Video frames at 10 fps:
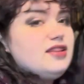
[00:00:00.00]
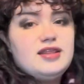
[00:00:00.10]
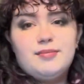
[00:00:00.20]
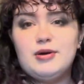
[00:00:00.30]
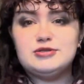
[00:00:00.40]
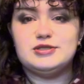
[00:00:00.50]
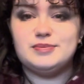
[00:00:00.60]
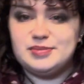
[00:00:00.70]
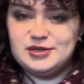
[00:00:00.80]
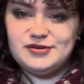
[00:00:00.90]
The
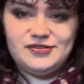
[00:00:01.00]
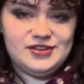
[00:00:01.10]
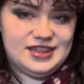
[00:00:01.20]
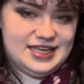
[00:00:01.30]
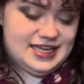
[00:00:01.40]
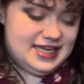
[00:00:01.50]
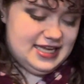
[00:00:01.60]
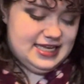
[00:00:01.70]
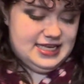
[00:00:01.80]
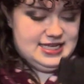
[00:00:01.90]
most beautiful thing
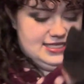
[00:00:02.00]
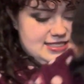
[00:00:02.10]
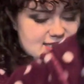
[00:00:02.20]
is